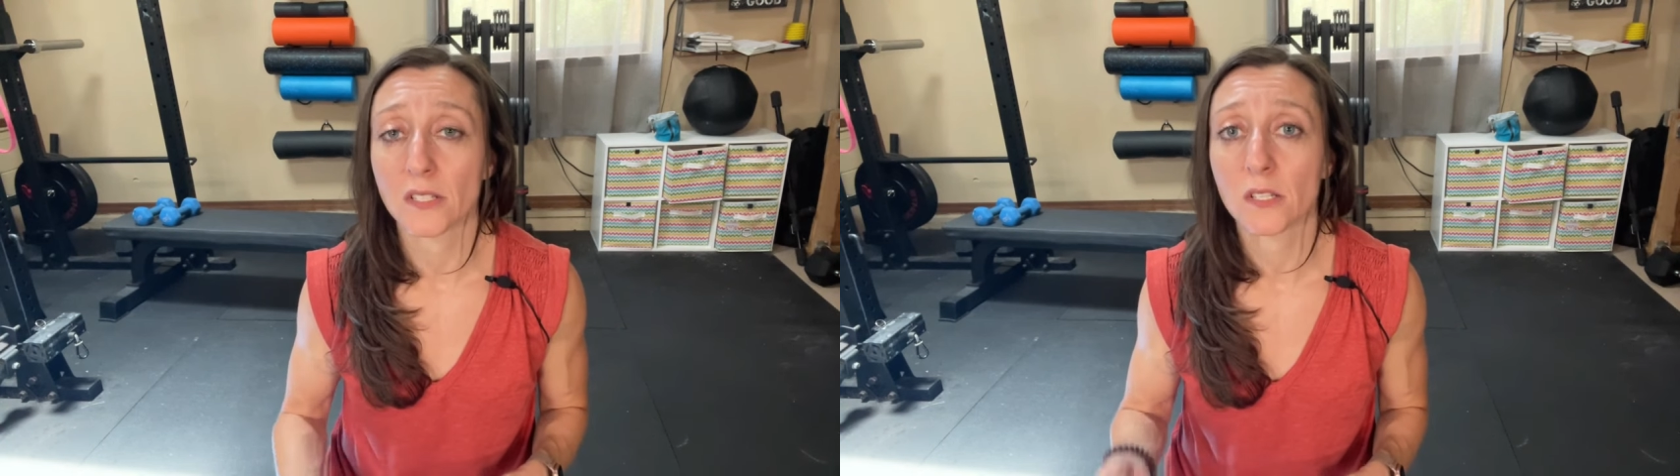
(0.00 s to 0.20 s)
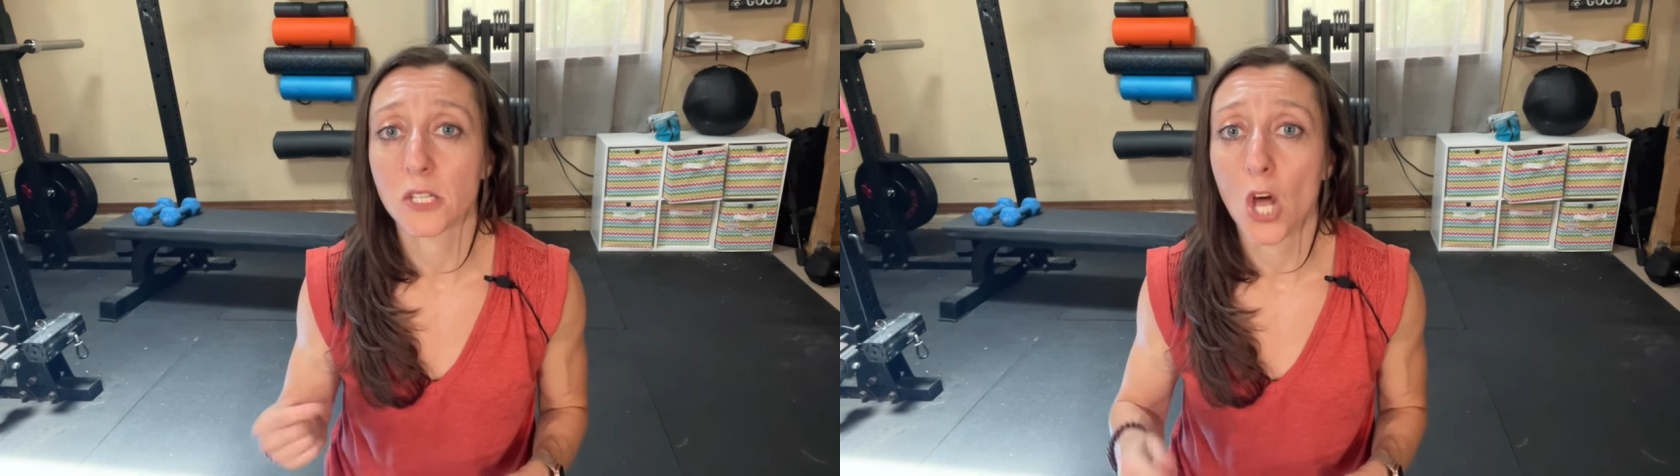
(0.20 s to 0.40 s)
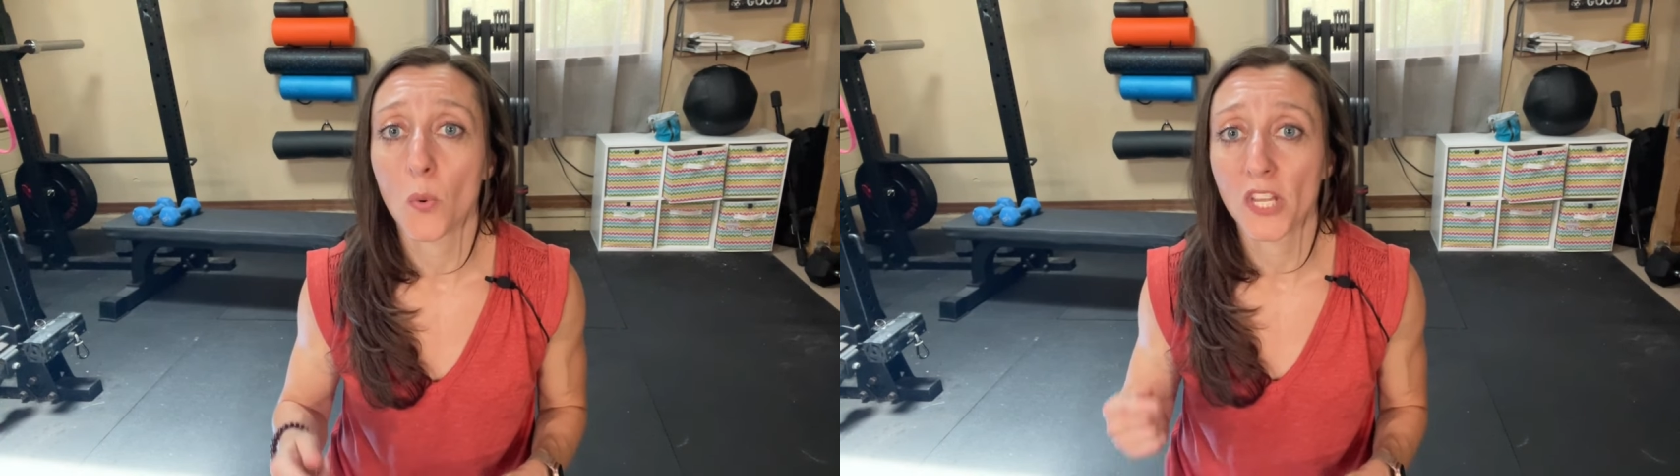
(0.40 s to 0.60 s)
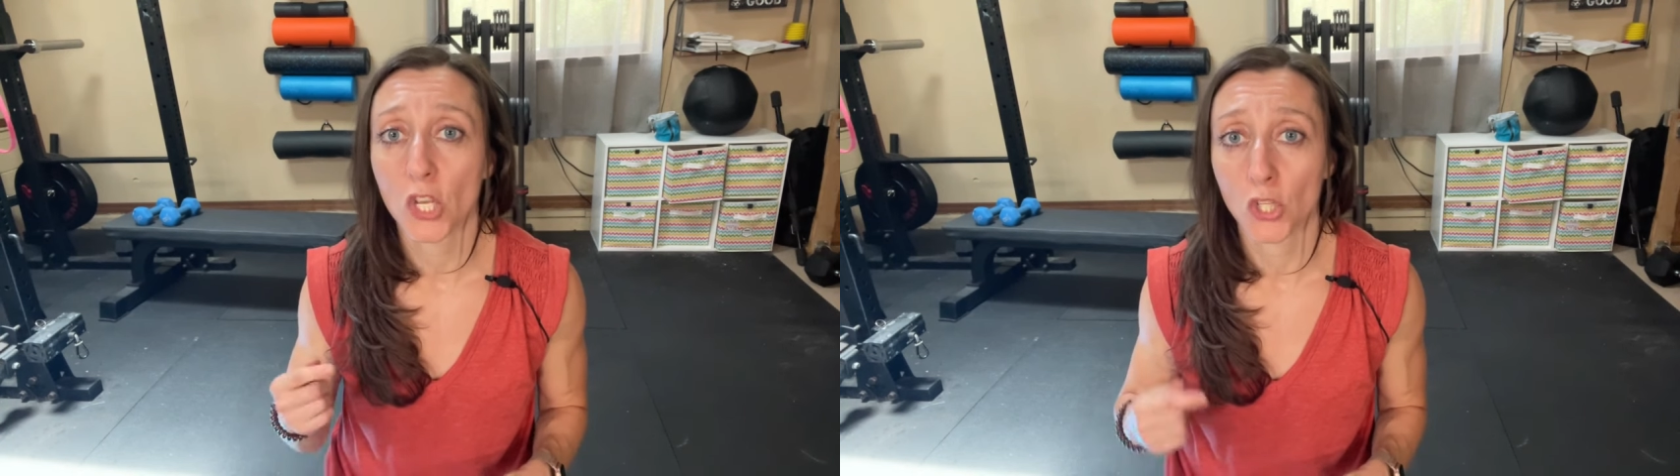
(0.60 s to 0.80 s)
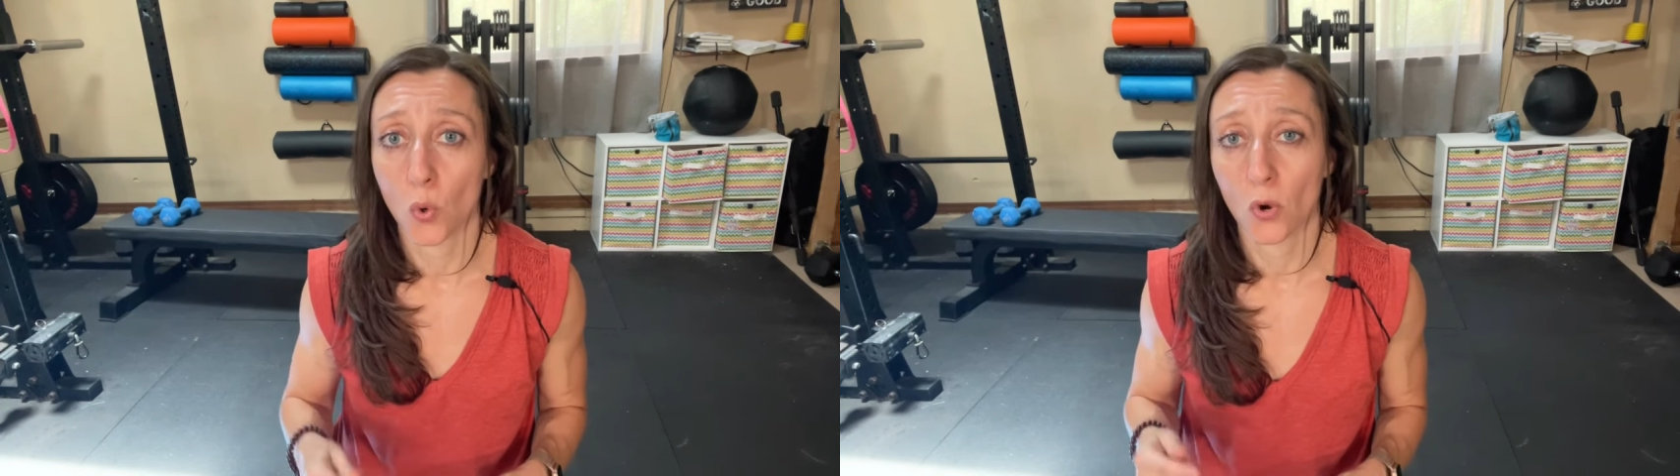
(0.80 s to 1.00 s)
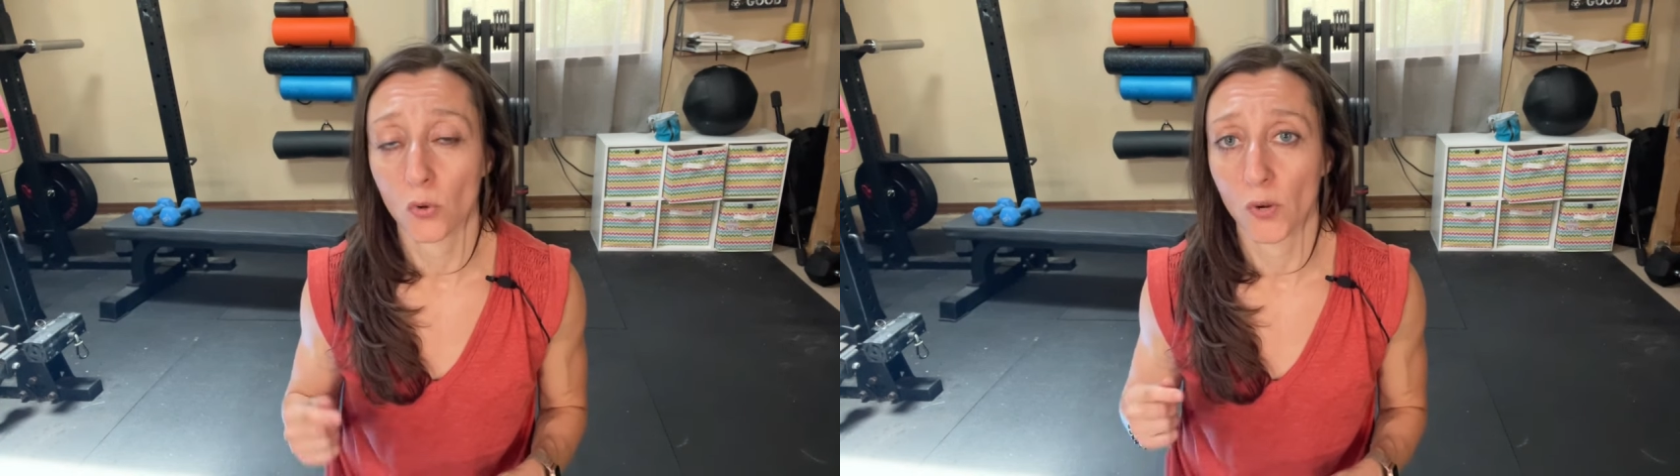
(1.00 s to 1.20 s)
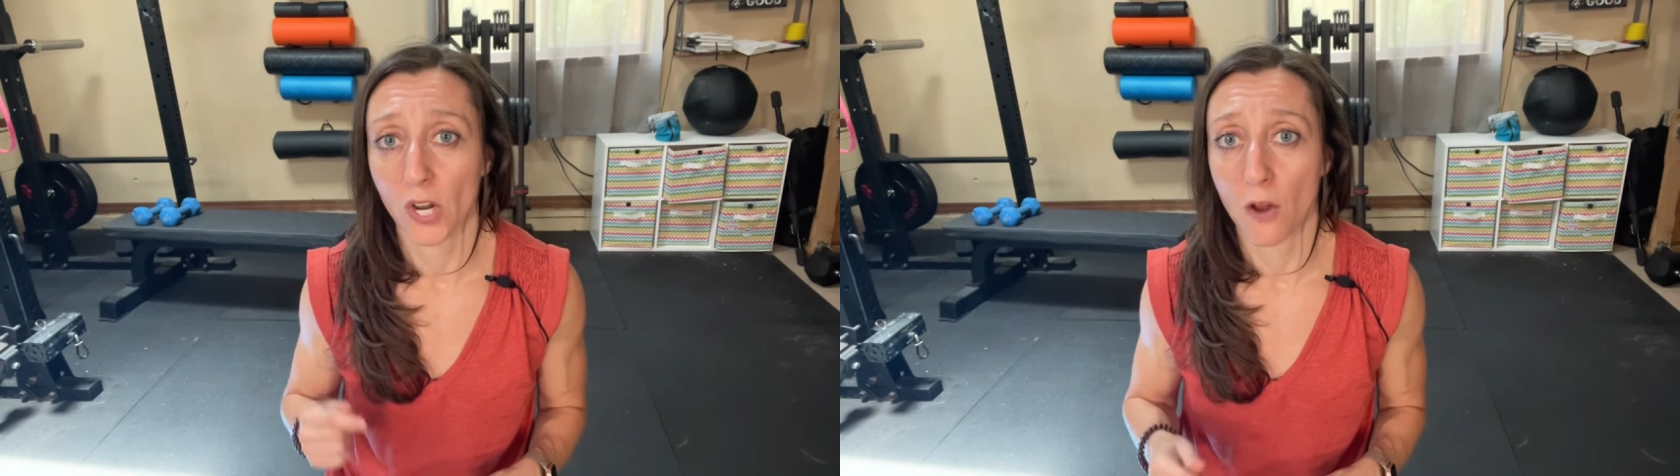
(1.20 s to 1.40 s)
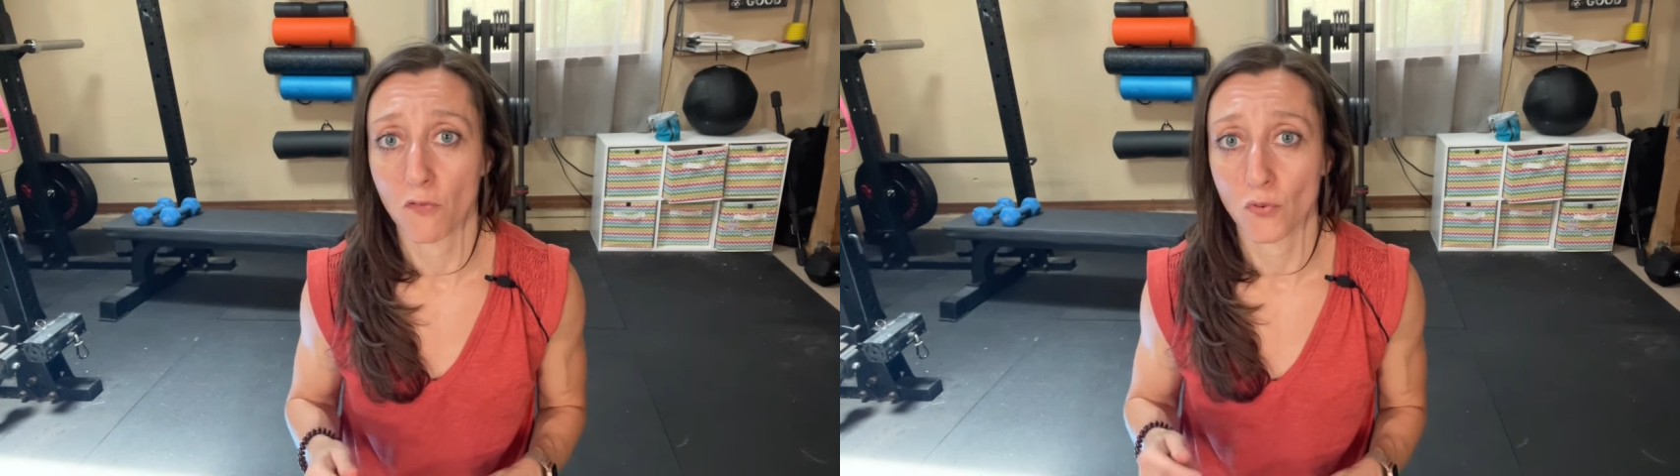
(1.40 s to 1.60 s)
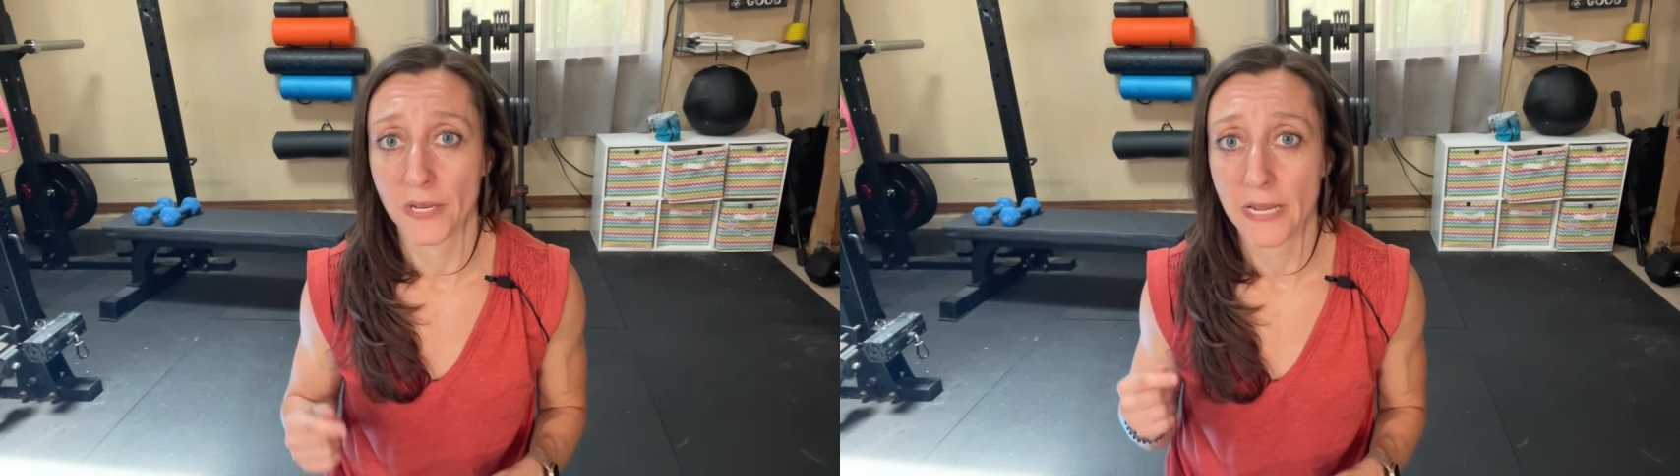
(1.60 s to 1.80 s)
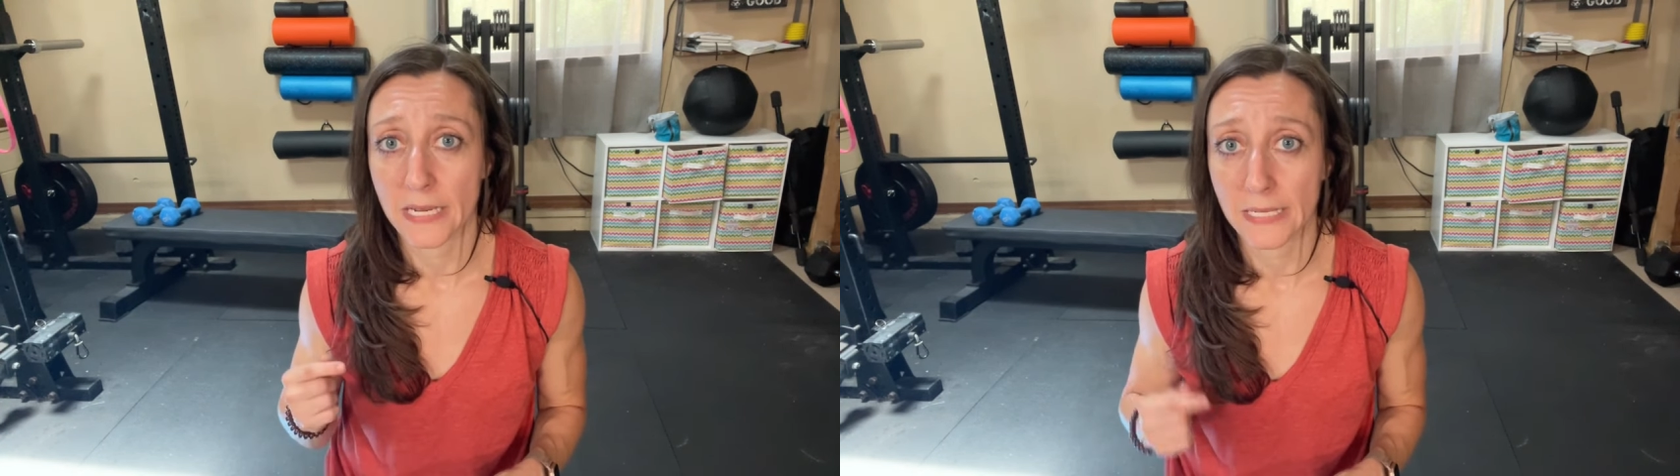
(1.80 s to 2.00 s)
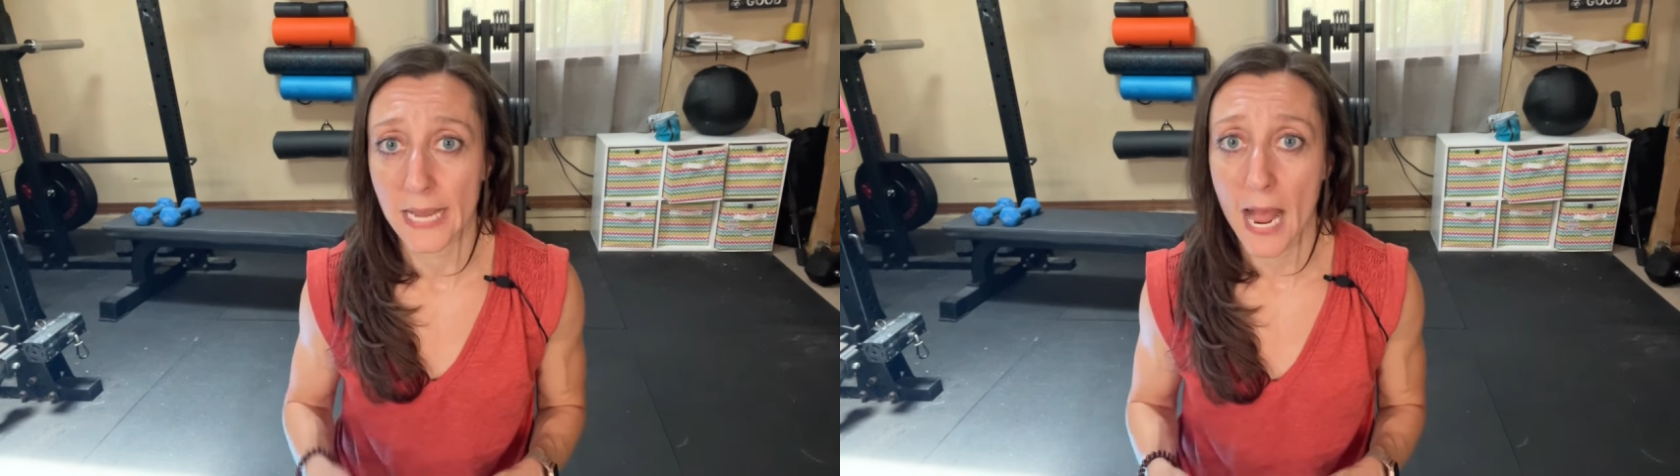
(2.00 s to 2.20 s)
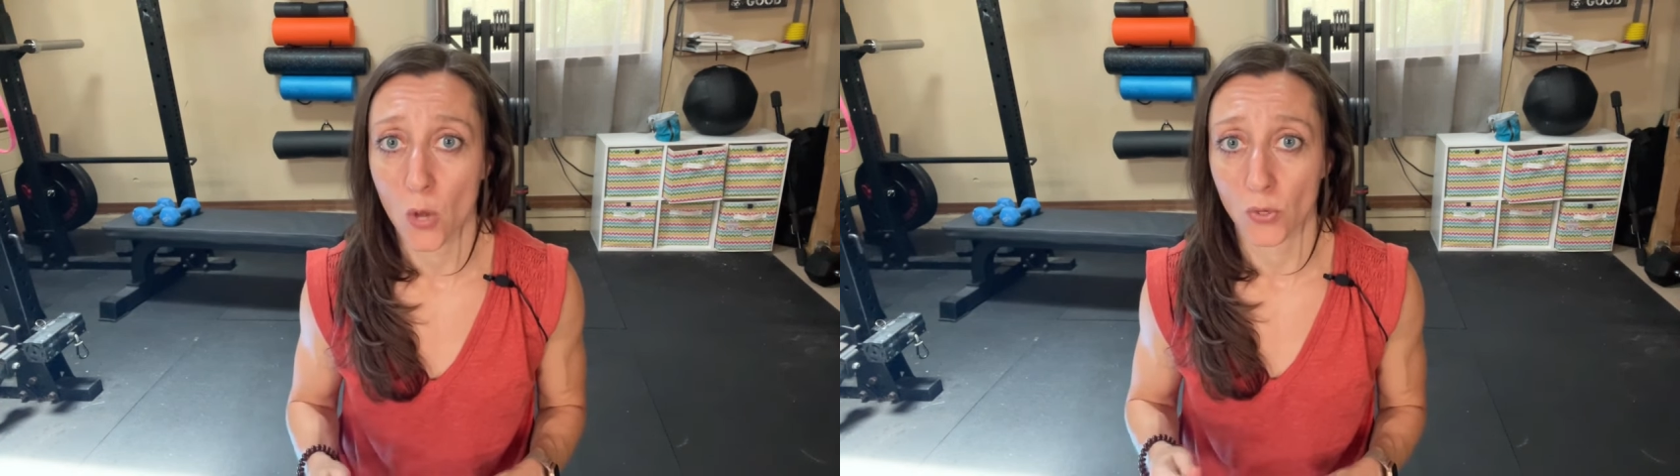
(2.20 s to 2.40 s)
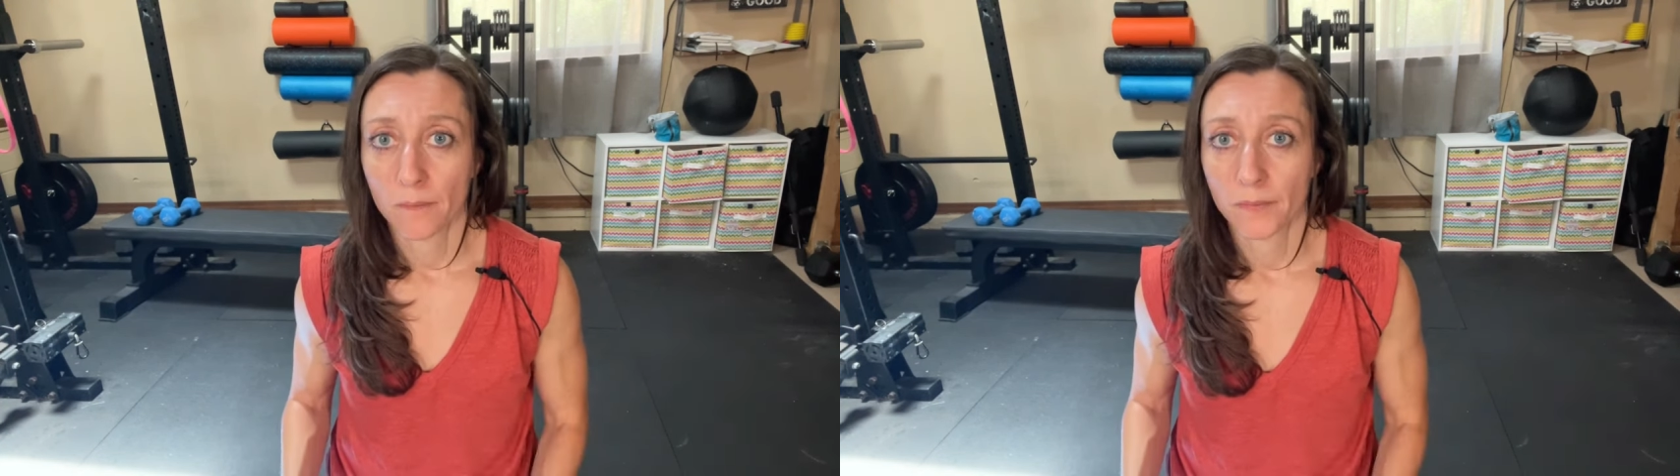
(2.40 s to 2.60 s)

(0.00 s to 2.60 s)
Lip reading: slowing your recovery down.